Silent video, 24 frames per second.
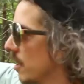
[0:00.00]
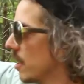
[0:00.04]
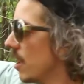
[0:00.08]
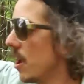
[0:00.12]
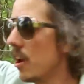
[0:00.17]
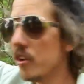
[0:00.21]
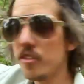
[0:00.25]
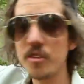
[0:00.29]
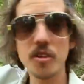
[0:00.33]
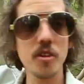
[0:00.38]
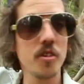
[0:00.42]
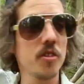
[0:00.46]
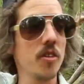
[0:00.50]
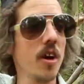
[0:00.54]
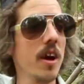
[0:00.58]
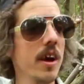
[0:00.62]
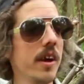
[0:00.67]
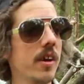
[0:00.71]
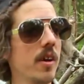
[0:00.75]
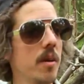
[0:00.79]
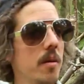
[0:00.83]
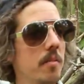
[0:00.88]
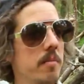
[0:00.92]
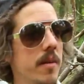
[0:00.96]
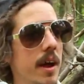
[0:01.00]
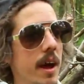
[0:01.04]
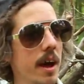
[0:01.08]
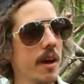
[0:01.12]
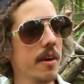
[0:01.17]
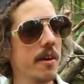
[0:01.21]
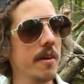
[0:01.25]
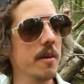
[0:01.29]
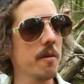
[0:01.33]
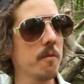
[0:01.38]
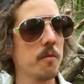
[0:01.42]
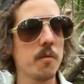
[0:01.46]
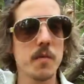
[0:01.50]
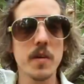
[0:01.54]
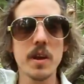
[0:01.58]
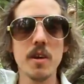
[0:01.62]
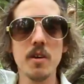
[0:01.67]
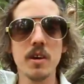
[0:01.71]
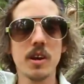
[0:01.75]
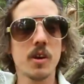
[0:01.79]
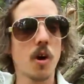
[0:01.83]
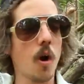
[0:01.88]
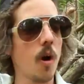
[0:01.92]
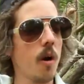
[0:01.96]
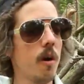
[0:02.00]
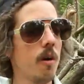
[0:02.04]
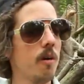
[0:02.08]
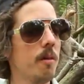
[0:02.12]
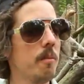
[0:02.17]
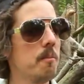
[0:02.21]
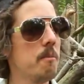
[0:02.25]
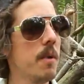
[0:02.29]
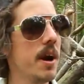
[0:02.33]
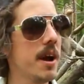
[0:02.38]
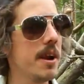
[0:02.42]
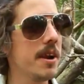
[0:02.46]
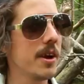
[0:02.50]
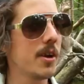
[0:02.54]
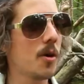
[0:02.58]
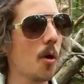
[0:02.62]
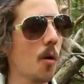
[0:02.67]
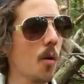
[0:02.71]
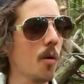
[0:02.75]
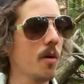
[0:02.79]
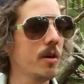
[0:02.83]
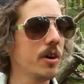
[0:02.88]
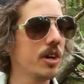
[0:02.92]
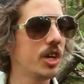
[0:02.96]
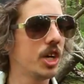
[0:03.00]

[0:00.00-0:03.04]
That's because I come down here and feed Carl and Betty corn